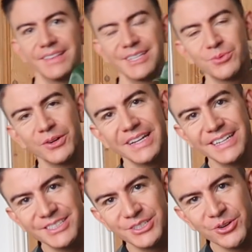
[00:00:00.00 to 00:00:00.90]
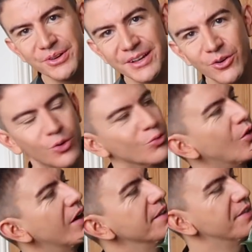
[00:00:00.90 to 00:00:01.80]
This one is doing all
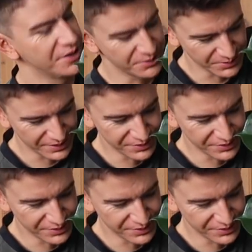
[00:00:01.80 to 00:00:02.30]
right though,